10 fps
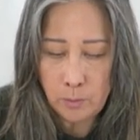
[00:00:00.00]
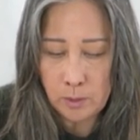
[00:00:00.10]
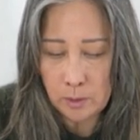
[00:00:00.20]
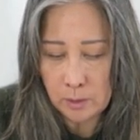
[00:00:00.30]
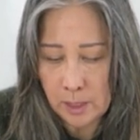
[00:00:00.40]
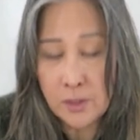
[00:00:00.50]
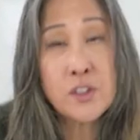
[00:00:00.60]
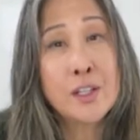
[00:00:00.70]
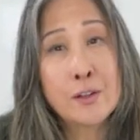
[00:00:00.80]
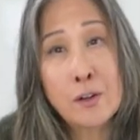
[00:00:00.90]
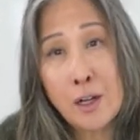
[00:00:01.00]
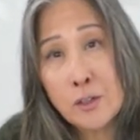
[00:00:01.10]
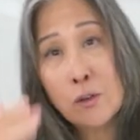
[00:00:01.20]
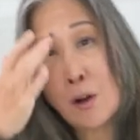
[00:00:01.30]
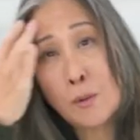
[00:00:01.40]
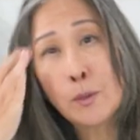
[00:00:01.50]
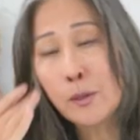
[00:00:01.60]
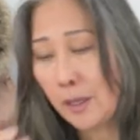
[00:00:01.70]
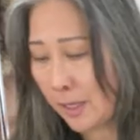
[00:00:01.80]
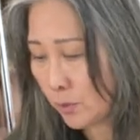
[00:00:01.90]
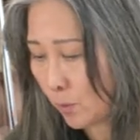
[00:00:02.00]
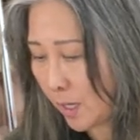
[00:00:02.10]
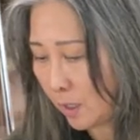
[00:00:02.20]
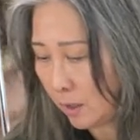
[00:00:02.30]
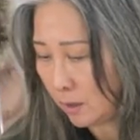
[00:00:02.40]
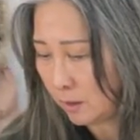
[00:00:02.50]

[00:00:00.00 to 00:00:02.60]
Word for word: will consider Under Armour as well.